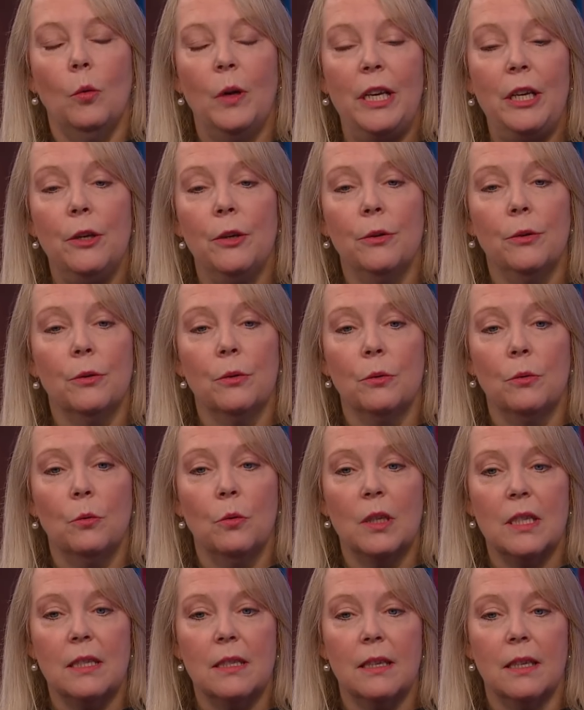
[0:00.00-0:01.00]
we knew
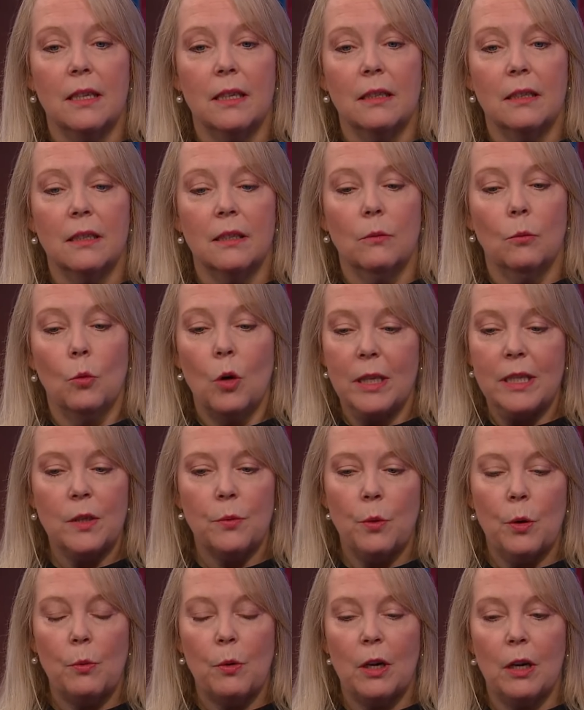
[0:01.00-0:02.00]
was that
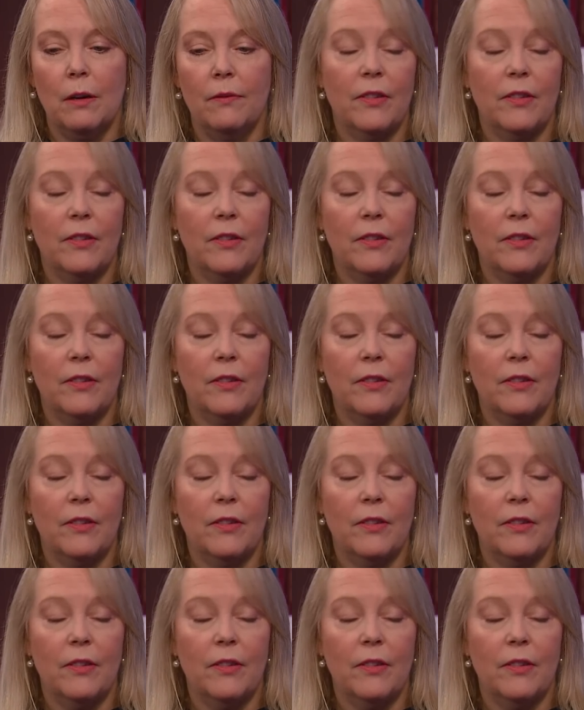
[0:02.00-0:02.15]
once we went